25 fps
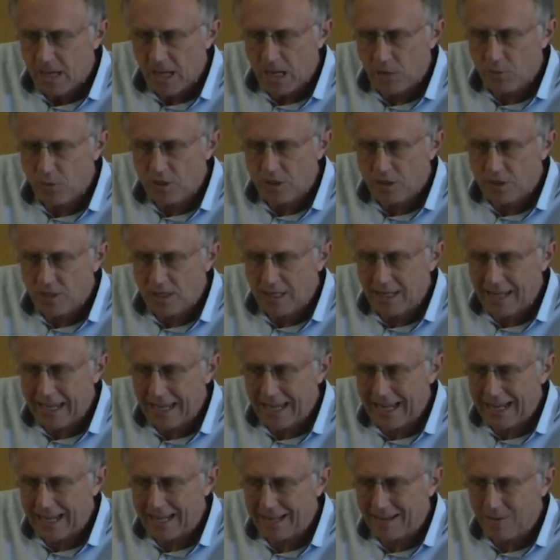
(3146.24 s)
I would
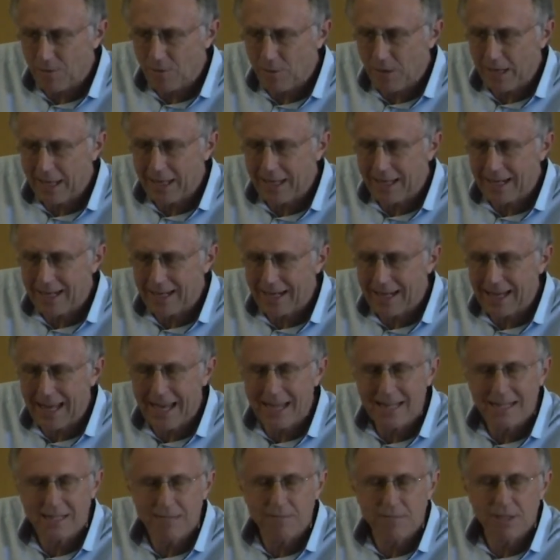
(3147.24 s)
lay at, awake at
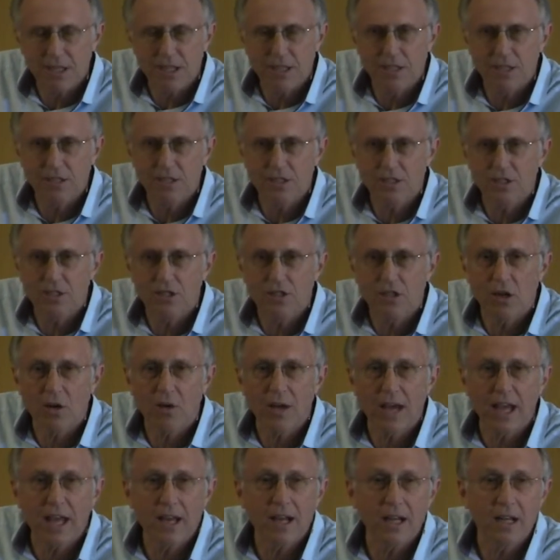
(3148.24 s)
night and be just
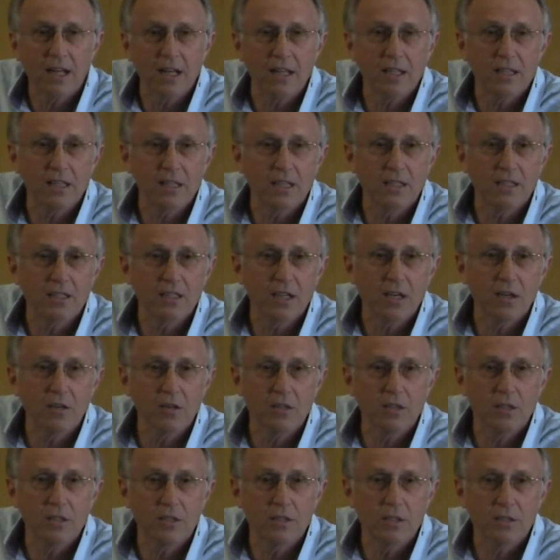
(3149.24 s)
so angry and just
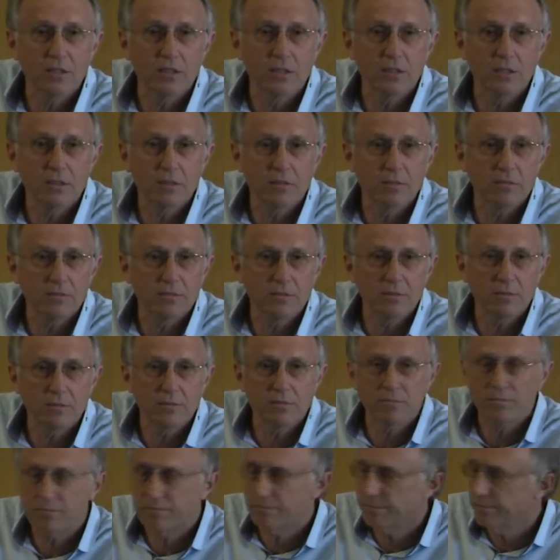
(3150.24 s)
so dis,
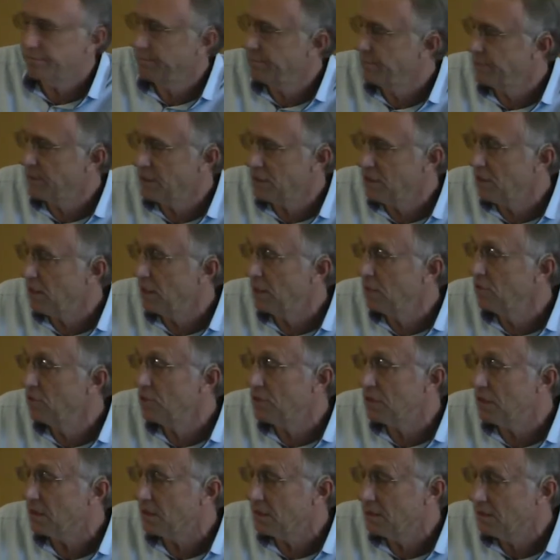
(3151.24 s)

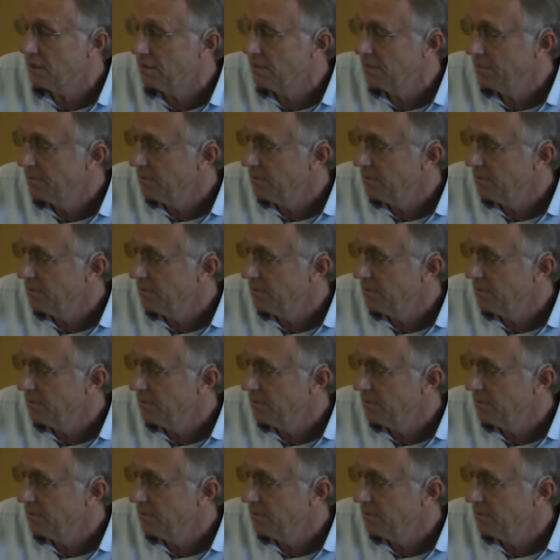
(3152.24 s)
disillusioned.